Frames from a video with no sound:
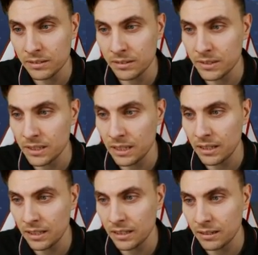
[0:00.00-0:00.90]
you said
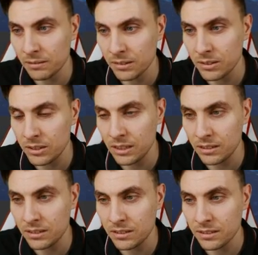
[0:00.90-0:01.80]
that now.
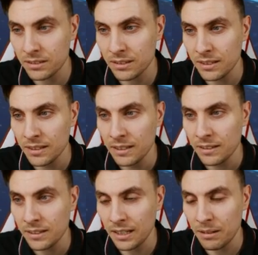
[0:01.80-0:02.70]
Jeez.
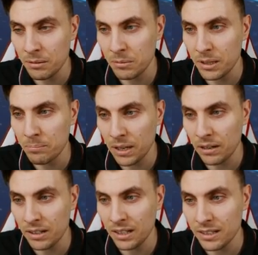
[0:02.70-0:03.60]
Okay, well, we're
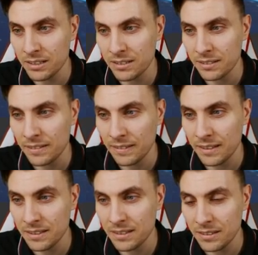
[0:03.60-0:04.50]
paralyzed.
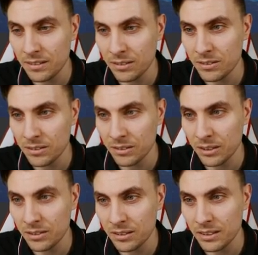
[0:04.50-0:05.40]
It's not so
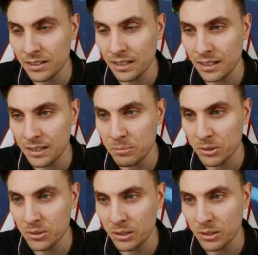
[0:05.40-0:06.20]
good. And an ice punch